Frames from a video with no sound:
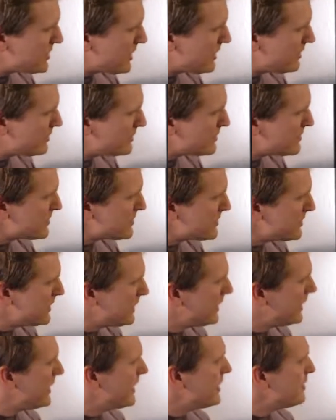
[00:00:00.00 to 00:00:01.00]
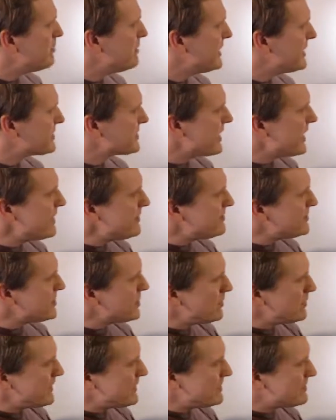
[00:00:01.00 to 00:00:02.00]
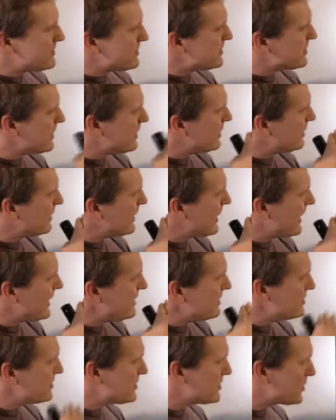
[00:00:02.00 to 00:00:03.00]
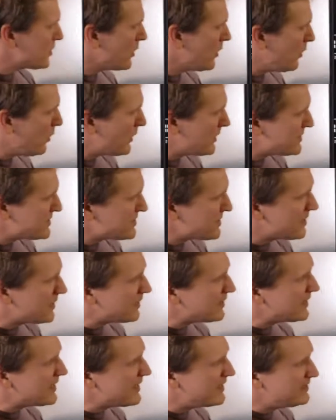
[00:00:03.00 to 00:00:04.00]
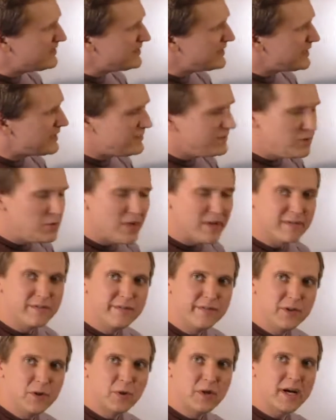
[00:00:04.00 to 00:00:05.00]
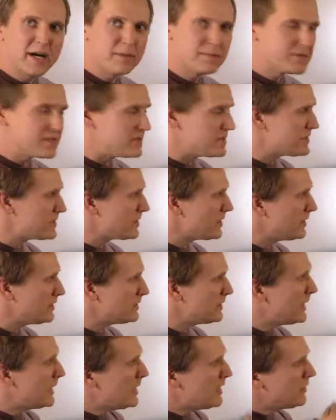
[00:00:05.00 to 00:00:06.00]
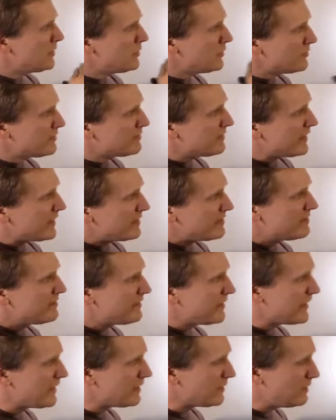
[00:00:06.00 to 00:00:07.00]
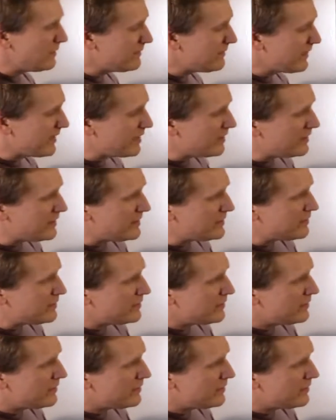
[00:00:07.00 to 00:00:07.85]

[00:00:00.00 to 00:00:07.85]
channels, because I have so many installed, I can just scroll once to the left. If you have fewer apps installed, you'll find Filelinked